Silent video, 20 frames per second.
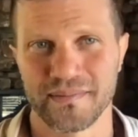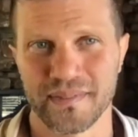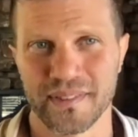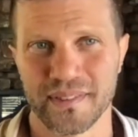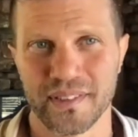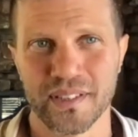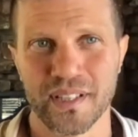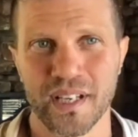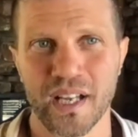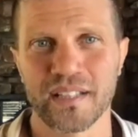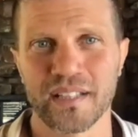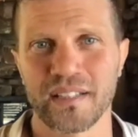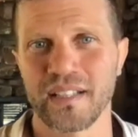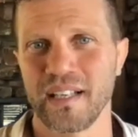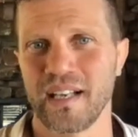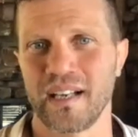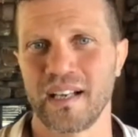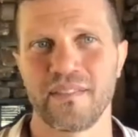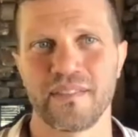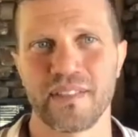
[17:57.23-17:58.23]
You're not going
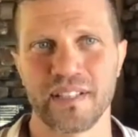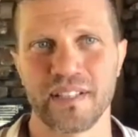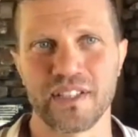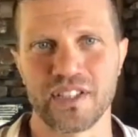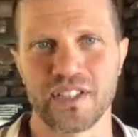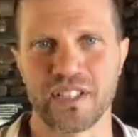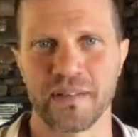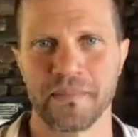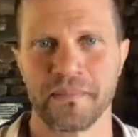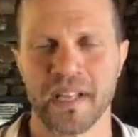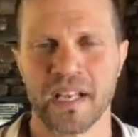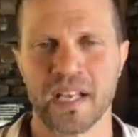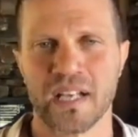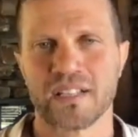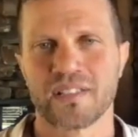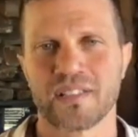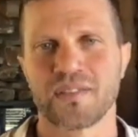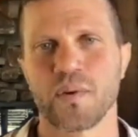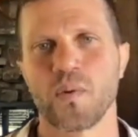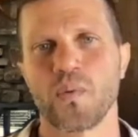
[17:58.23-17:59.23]
to have energy.
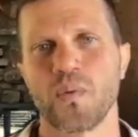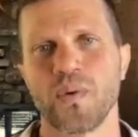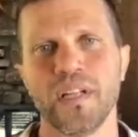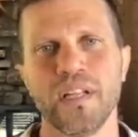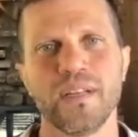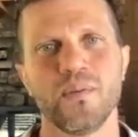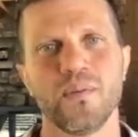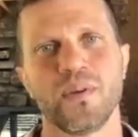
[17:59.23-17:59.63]
So really,